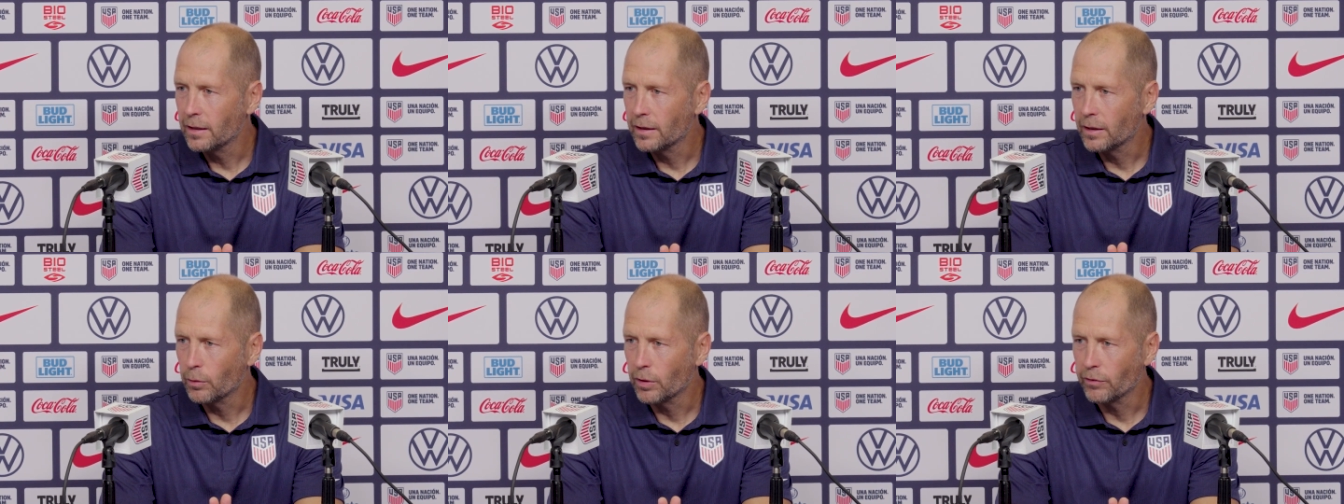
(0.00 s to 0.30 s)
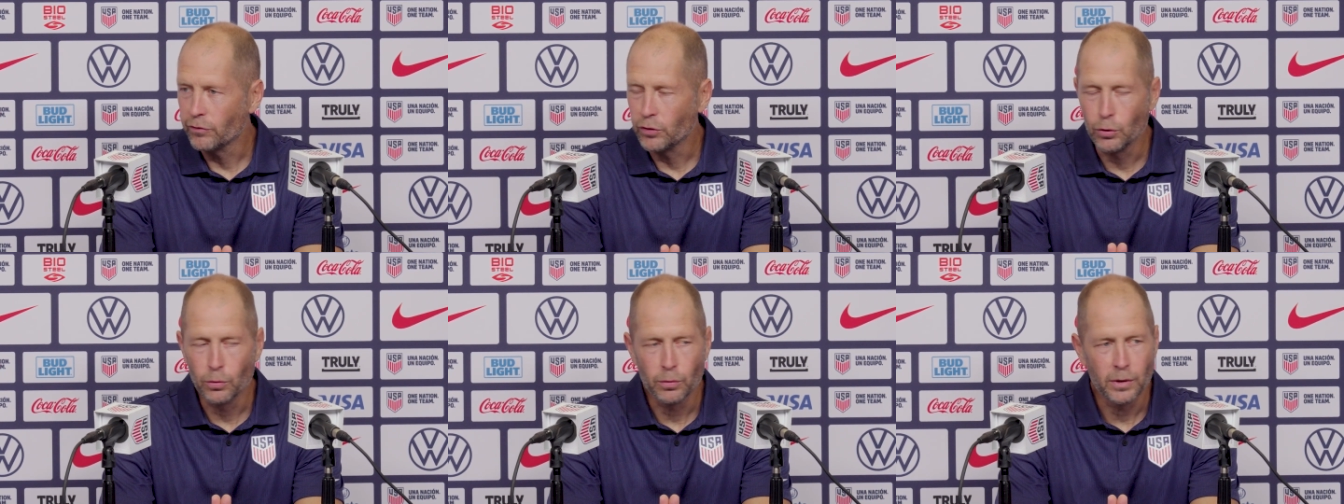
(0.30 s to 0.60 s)
Then we
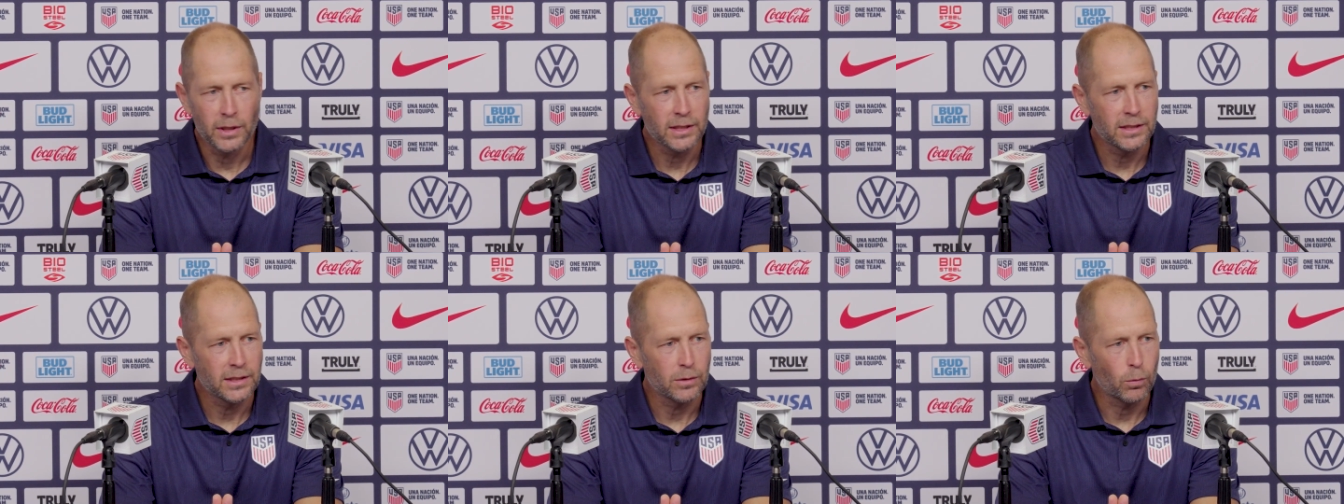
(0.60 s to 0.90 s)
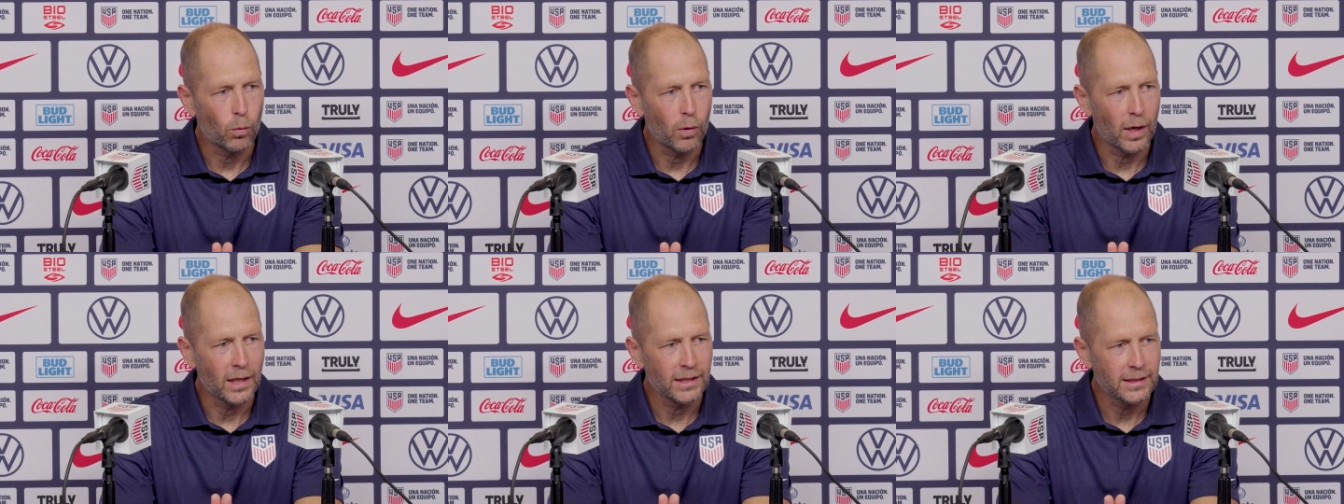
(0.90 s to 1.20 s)
have Yunus
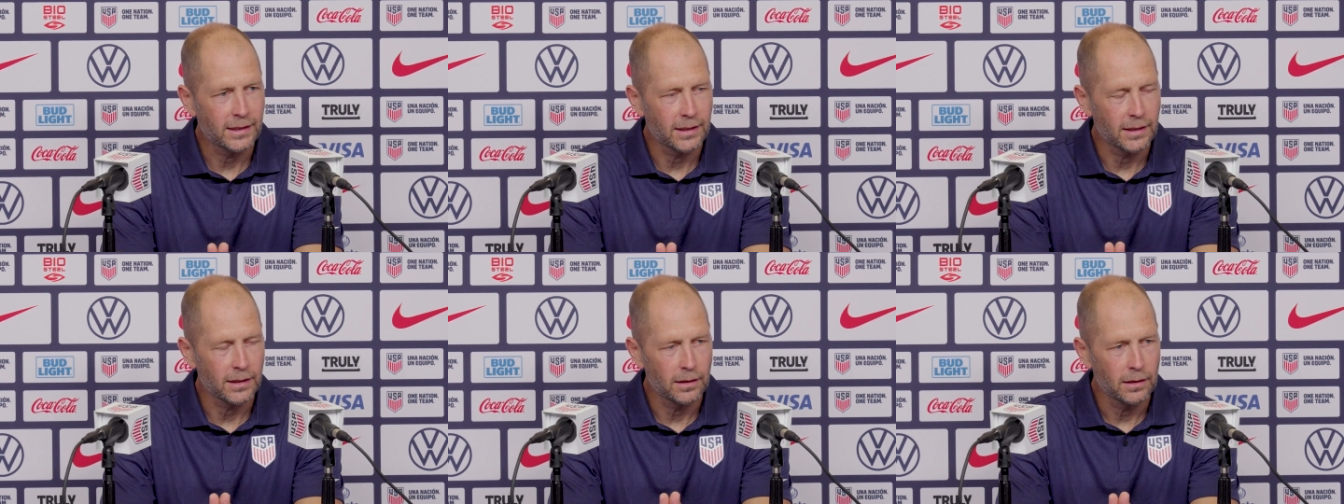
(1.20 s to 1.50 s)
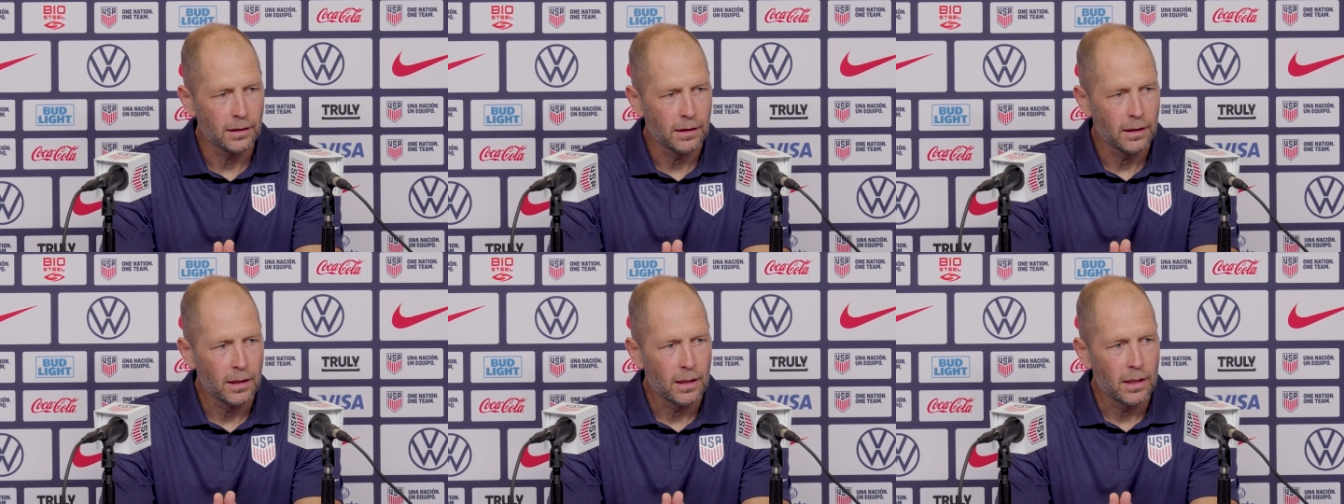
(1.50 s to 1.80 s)

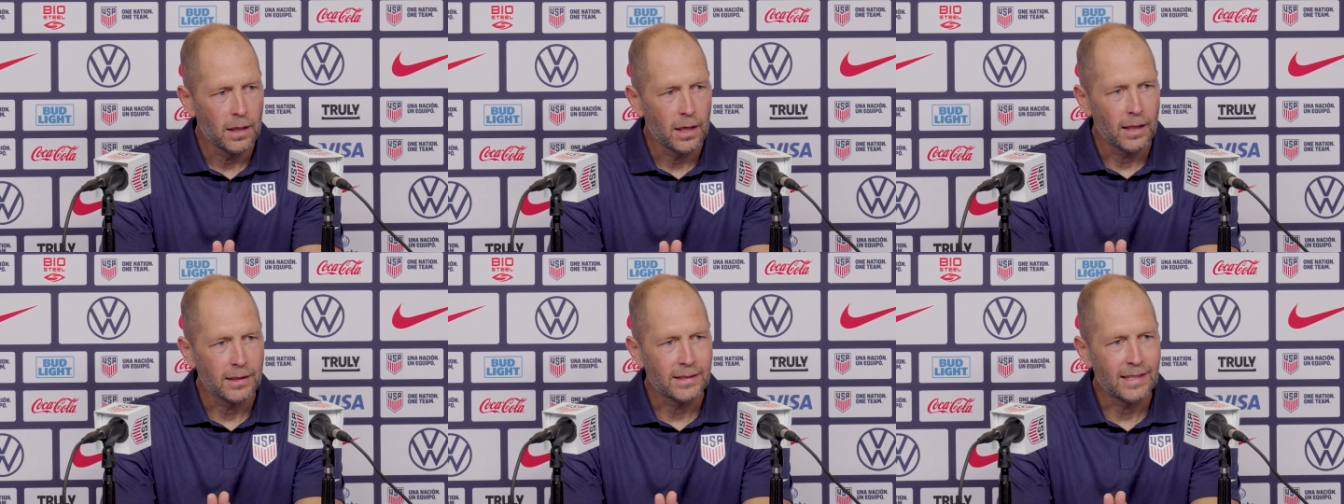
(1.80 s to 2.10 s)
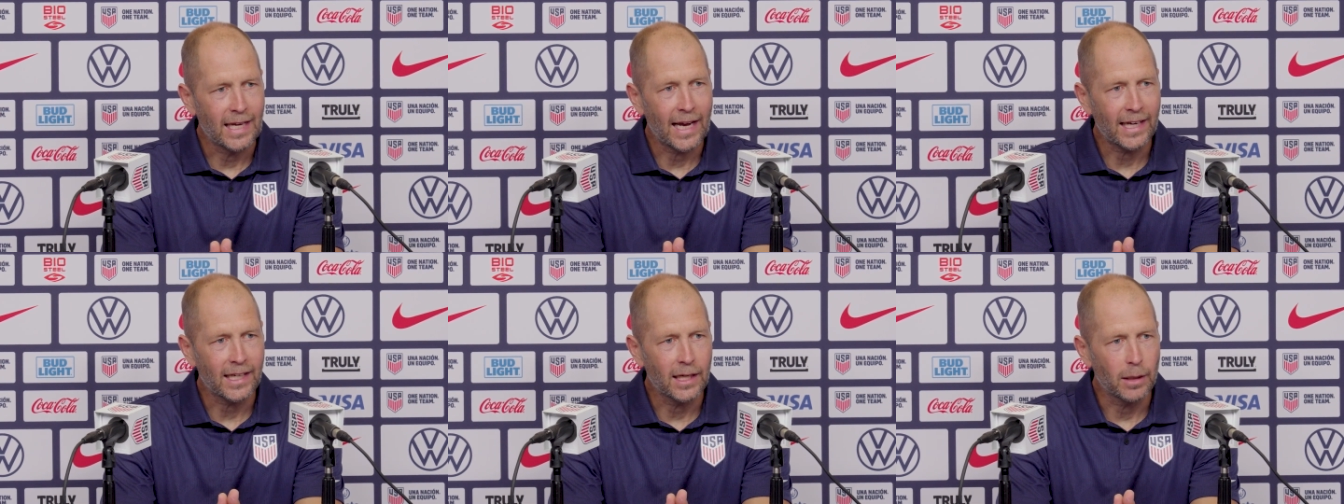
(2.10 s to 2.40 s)
Weston,
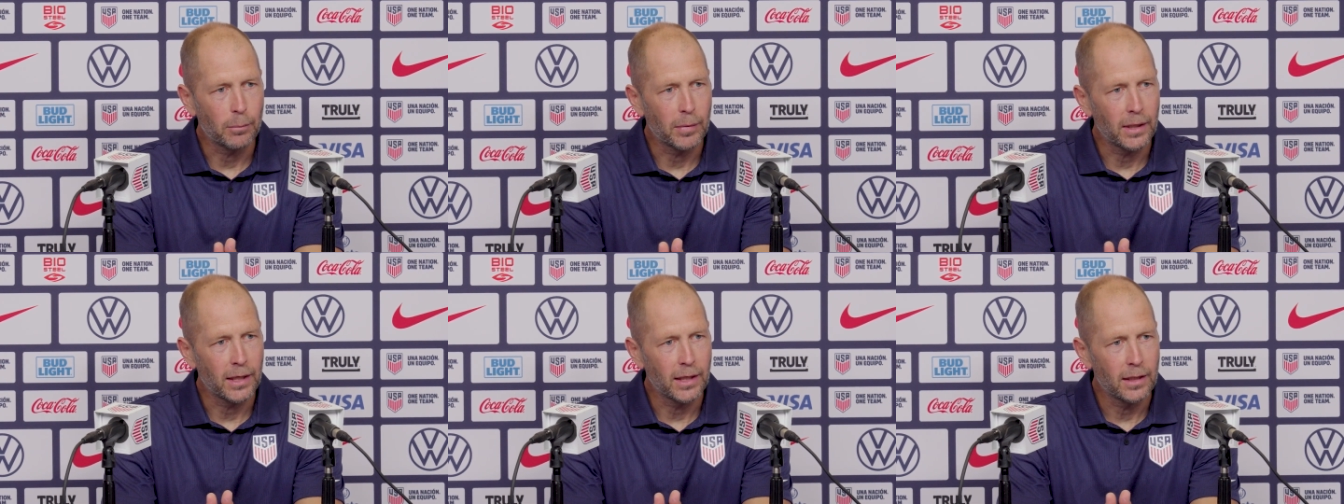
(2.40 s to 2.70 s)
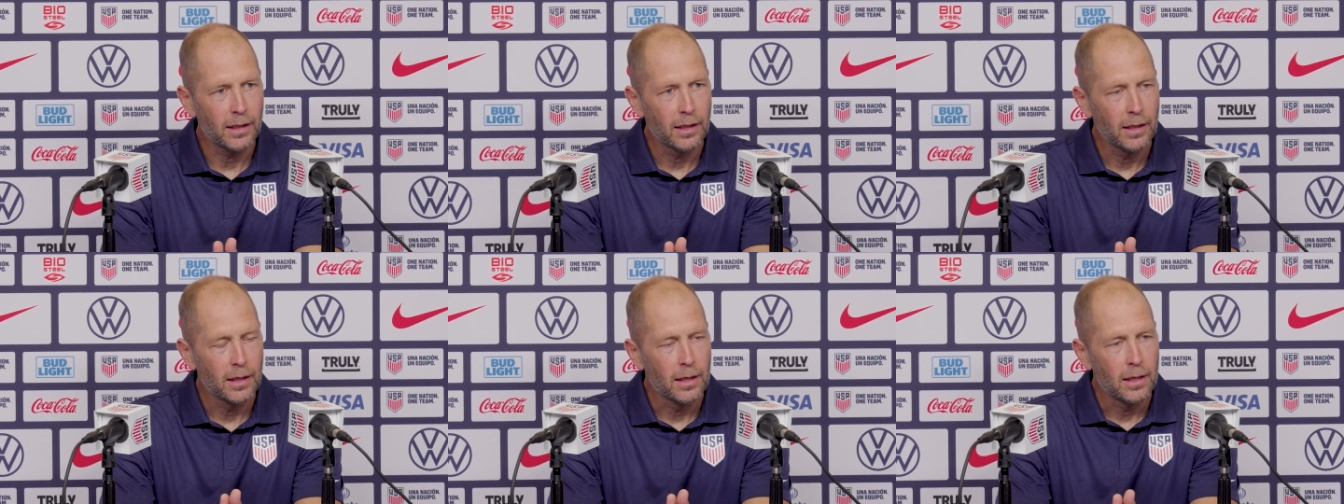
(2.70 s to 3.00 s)
attacking
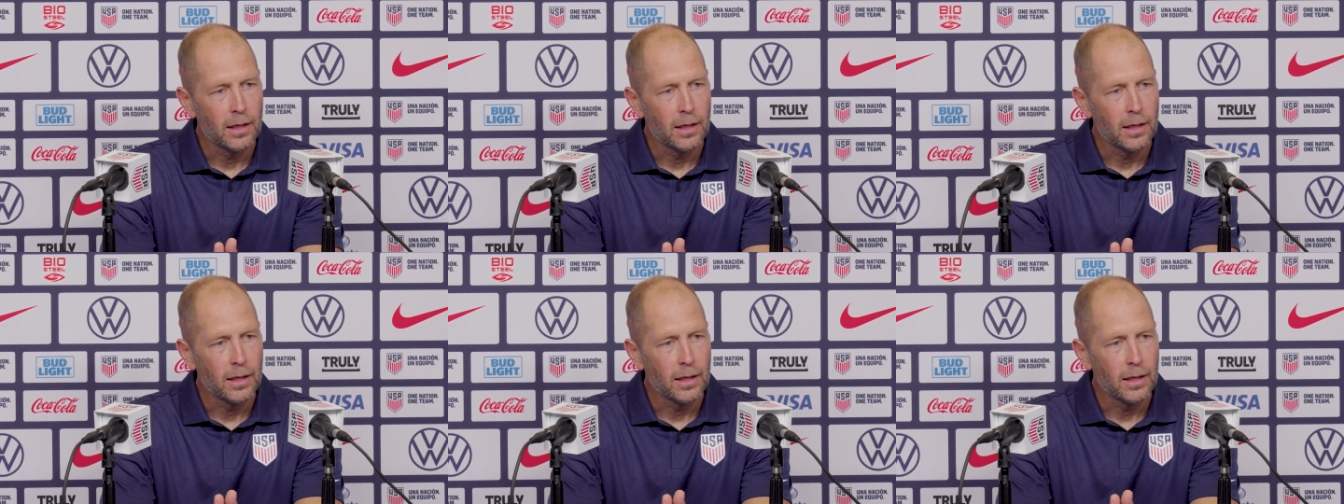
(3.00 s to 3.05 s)
mid.